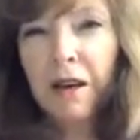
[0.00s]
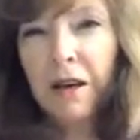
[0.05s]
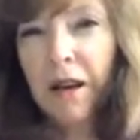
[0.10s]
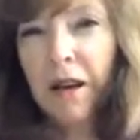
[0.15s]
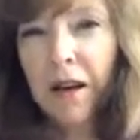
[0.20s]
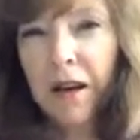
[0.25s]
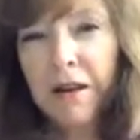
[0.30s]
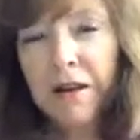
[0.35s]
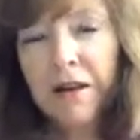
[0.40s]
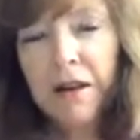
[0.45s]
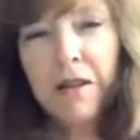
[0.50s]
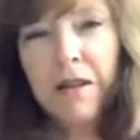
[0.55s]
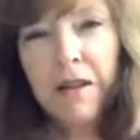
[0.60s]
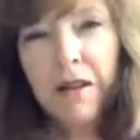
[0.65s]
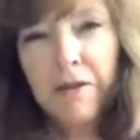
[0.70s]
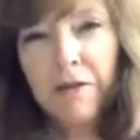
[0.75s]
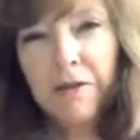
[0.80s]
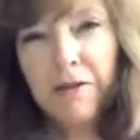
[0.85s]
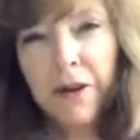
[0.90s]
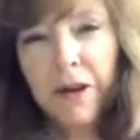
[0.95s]
And
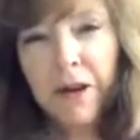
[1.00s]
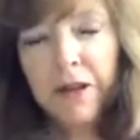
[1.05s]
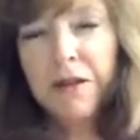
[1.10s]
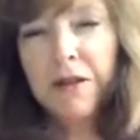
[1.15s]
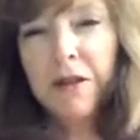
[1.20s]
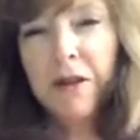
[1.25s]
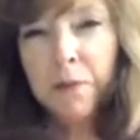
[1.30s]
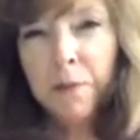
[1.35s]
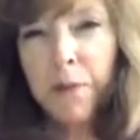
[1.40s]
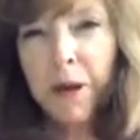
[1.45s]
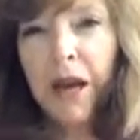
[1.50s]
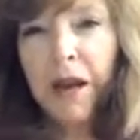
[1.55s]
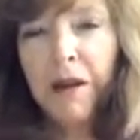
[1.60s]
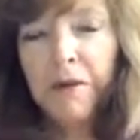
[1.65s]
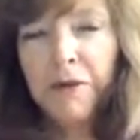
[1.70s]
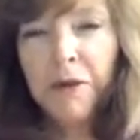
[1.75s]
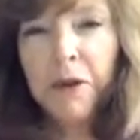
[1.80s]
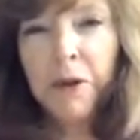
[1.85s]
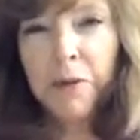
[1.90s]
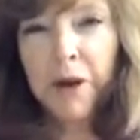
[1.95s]
the funds are
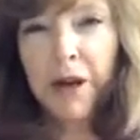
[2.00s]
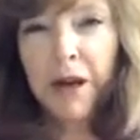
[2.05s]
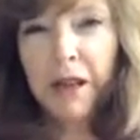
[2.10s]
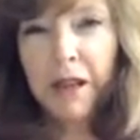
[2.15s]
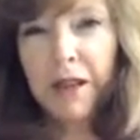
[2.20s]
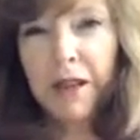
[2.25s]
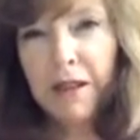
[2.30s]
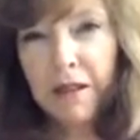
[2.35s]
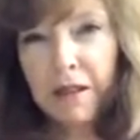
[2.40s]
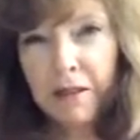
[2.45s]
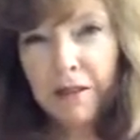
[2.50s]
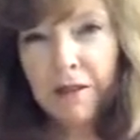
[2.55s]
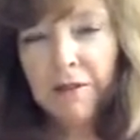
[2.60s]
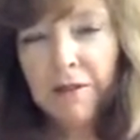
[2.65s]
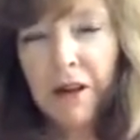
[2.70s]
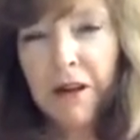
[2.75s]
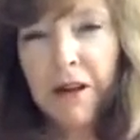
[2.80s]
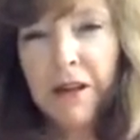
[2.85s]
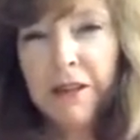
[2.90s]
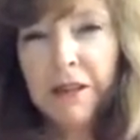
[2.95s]
paid for by the
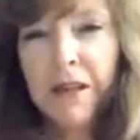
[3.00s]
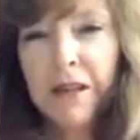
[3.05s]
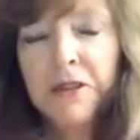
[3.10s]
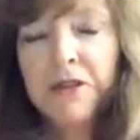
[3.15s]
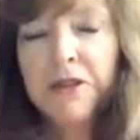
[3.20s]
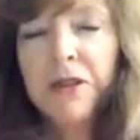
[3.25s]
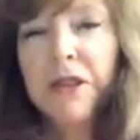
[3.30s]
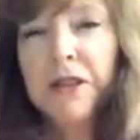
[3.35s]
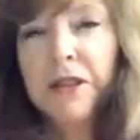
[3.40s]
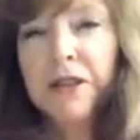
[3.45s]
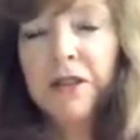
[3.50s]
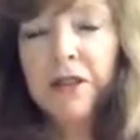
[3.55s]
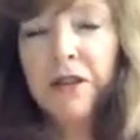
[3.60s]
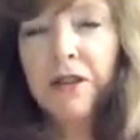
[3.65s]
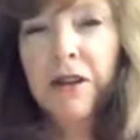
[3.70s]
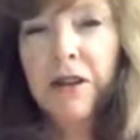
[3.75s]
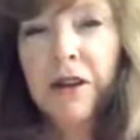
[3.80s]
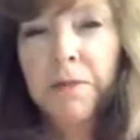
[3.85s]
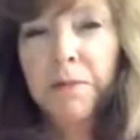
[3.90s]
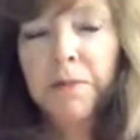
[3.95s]
various countries, so
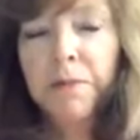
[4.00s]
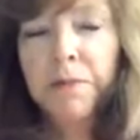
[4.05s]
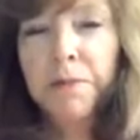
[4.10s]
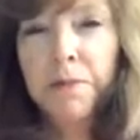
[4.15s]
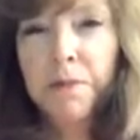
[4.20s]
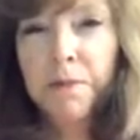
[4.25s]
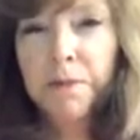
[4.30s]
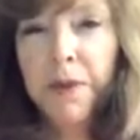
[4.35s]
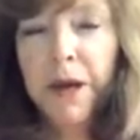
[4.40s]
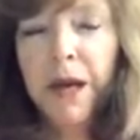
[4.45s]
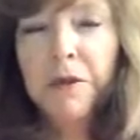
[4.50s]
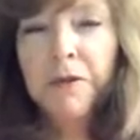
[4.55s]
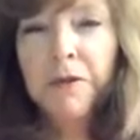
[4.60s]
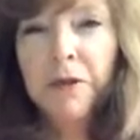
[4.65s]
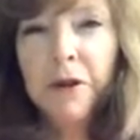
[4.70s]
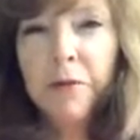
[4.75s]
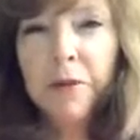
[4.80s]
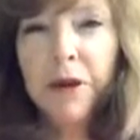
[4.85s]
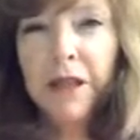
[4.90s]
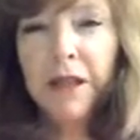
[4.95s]
they're paid
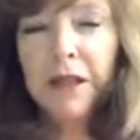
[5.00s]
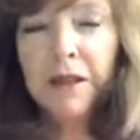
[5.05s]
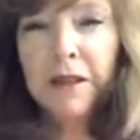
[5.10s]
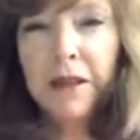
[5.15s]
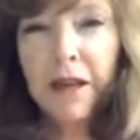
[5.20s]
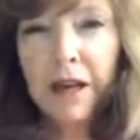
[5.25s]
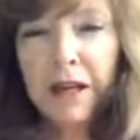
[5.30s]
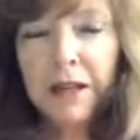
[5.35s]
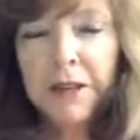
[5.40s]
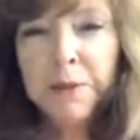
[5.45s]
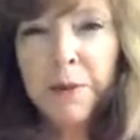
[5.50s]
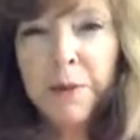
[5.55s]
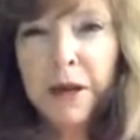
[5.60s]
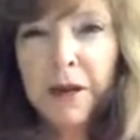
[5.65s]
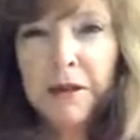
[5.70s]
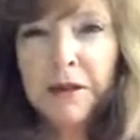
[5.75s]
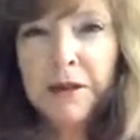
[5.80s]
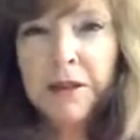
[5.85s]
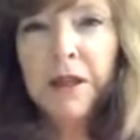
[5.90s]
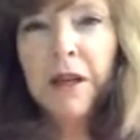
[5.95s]
for by the
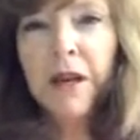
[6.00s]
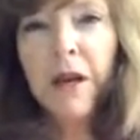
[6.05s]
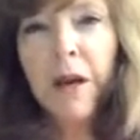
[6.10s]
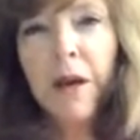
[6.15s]
taxpayers.